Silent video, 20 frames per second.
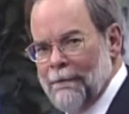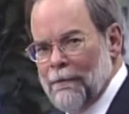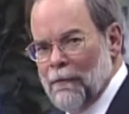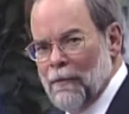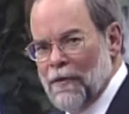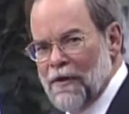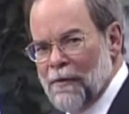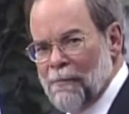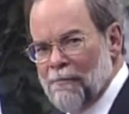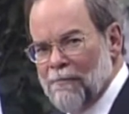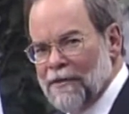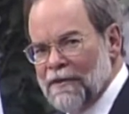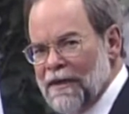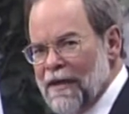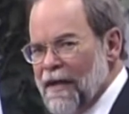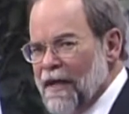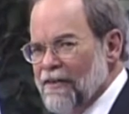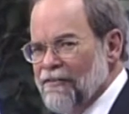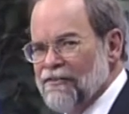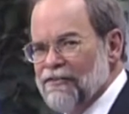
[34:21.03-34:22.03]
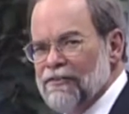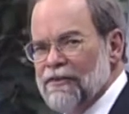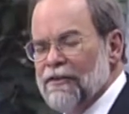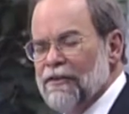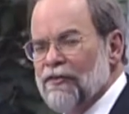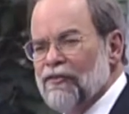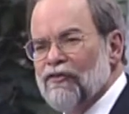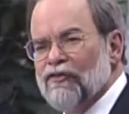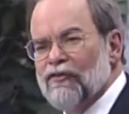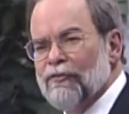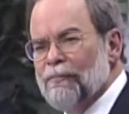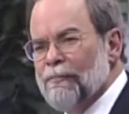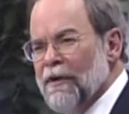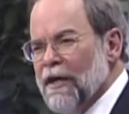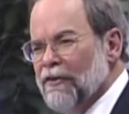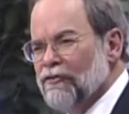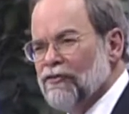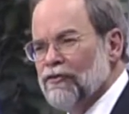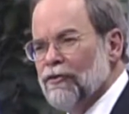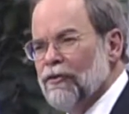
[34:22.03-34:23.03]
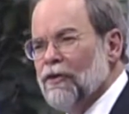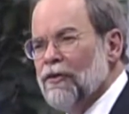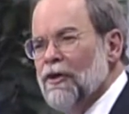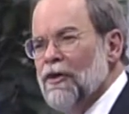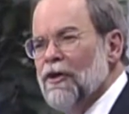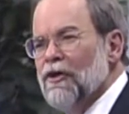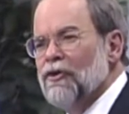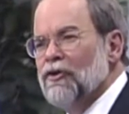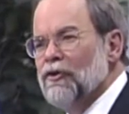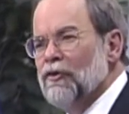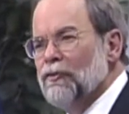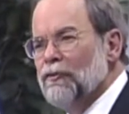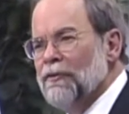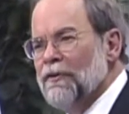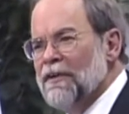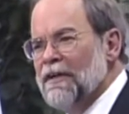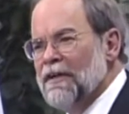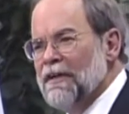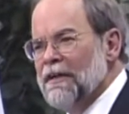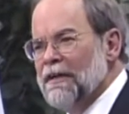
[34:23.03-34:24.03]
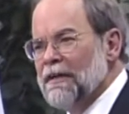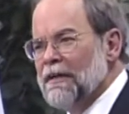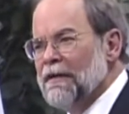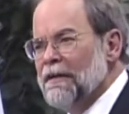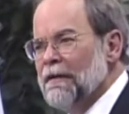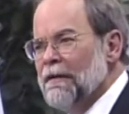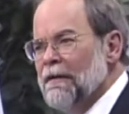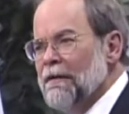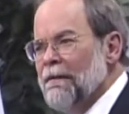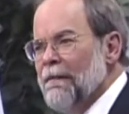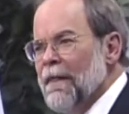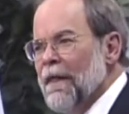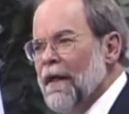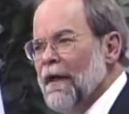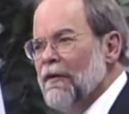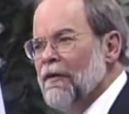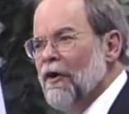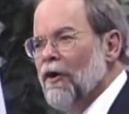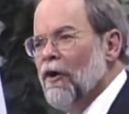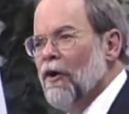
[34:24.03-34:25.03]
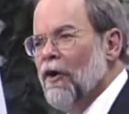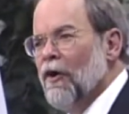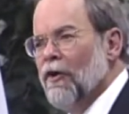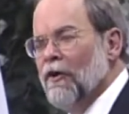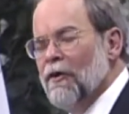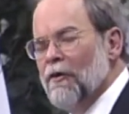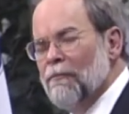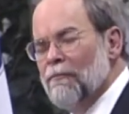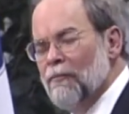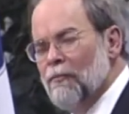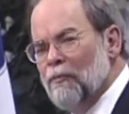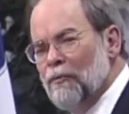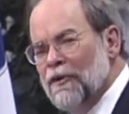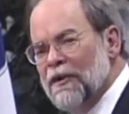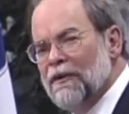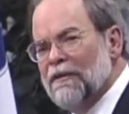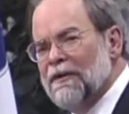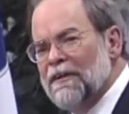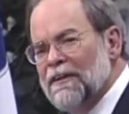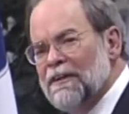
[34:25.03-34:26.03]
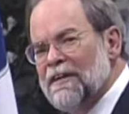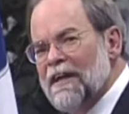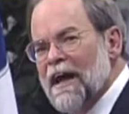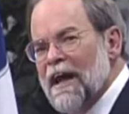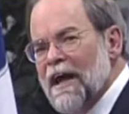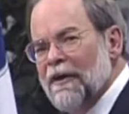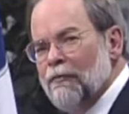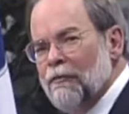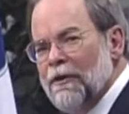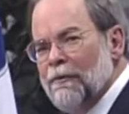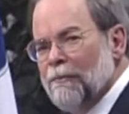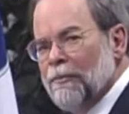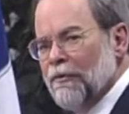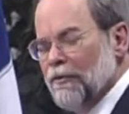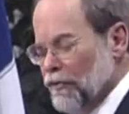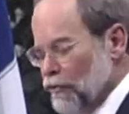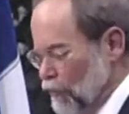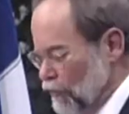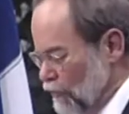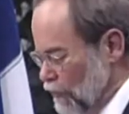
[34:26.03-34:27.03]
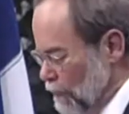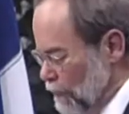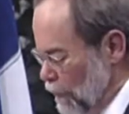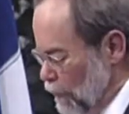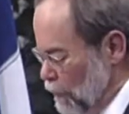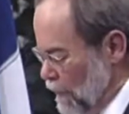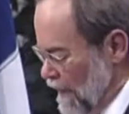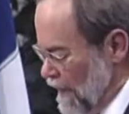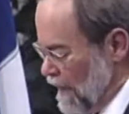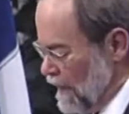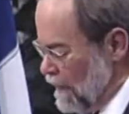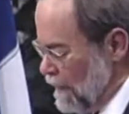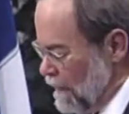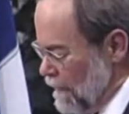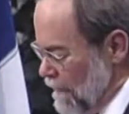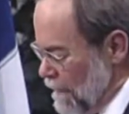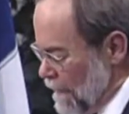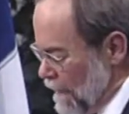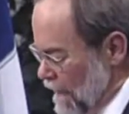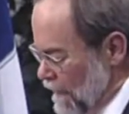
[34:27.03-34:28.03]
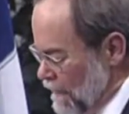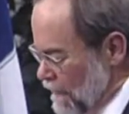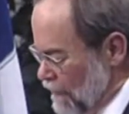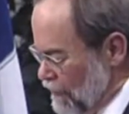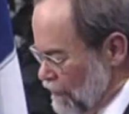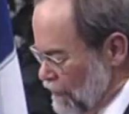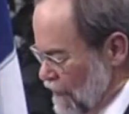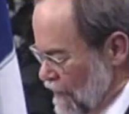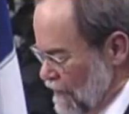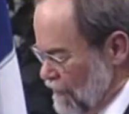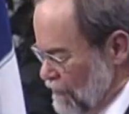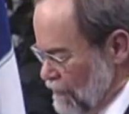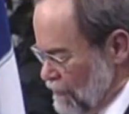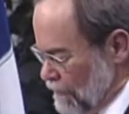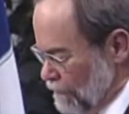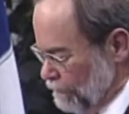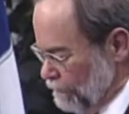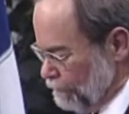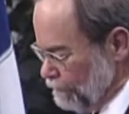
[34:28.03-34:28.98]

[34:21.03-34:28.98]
We are blessed in a special, unique, and really non reproducible way in this nation.